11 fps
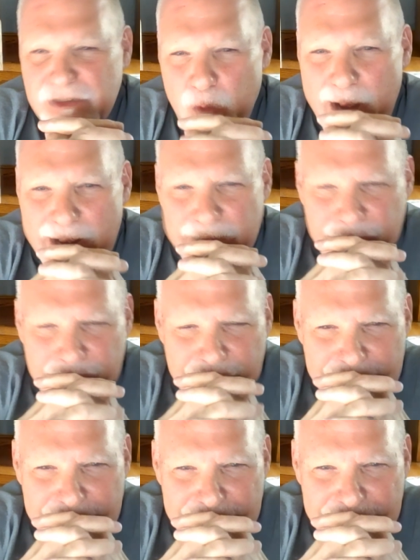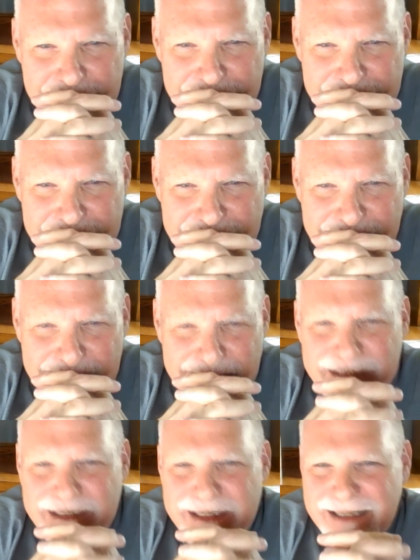wife
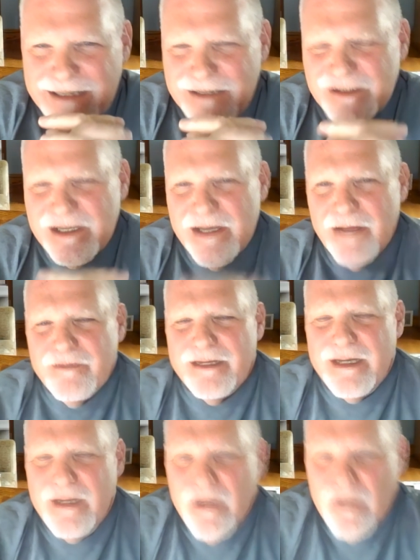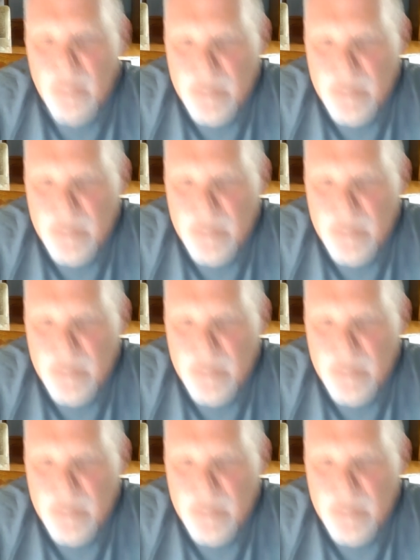and stuff, and it was